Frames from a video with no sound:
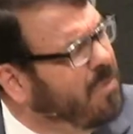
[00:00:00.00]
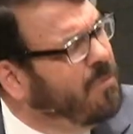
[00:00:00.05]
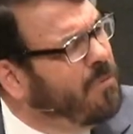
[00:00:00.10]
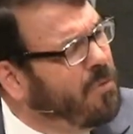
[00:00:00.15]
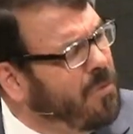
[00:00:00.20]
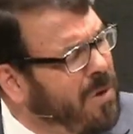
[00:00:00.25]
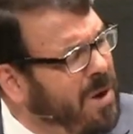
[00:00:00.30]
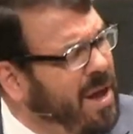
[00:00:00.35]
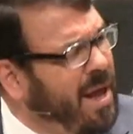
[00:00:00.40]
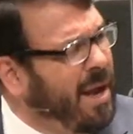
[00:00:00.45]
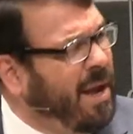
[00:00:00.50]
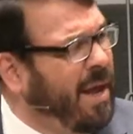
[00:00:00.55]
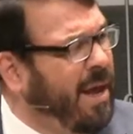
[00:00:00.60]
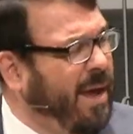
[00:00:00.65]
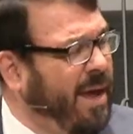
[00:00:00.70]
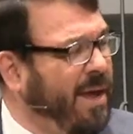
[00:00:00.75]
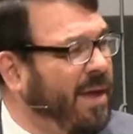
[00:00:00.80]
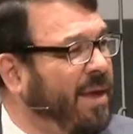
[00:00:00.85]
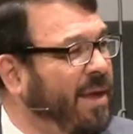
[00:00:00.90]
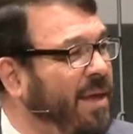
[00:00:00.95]

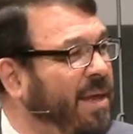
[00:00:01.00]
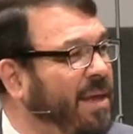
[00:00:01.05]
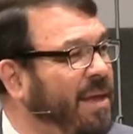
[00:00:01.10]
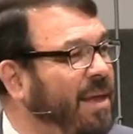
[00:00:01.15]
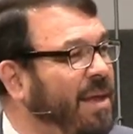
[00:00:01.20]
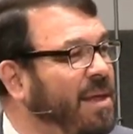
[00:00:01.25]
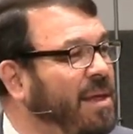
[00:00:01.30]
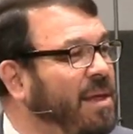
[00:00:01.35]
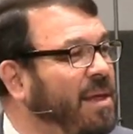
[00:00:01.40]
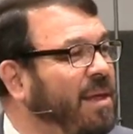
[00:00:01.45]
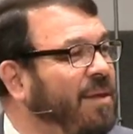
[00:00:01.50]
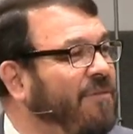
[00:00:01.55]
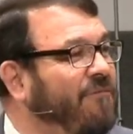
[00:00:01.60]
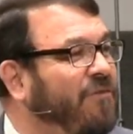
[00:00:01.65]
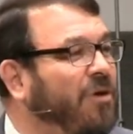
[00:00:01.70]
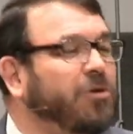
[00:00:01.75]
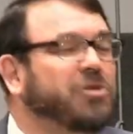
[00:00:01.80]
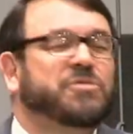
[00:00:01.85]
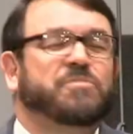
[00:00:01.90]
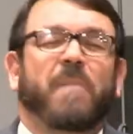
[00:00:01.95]
Really.
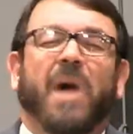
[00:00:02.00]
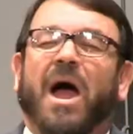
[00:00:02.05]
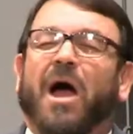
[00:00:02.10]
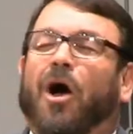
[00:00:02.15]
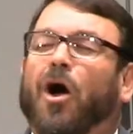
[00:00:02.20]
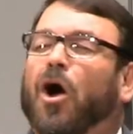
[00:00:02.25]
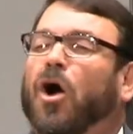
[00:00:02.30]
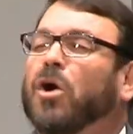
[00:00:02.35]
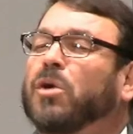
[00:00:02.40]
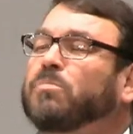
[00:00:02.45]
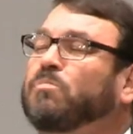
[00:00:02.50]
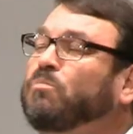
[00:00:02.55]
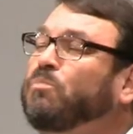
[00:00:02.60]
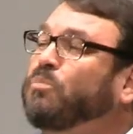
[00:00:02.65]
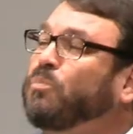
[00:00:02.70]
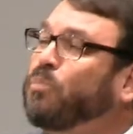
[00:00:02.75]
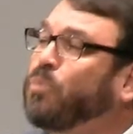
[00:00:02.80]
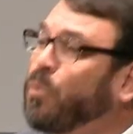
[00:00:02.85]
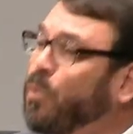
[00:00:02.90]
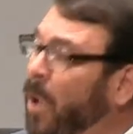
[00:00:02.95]
Folks, my heart
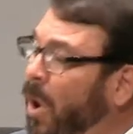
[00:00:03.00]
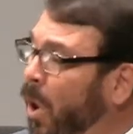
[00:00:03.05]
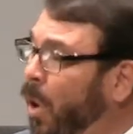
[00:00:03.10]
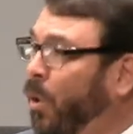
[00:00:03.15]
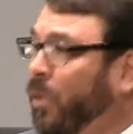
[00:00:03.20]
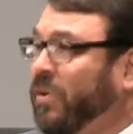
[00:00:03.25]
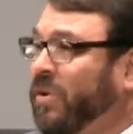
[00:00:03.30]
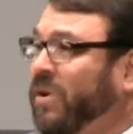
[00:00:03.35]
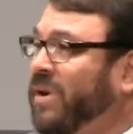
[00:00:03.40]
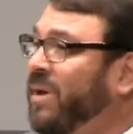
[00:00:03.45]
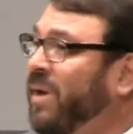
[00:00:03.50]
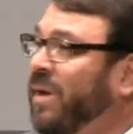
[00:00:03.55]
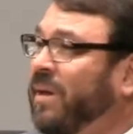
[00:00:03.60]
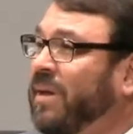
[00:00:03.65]
broke.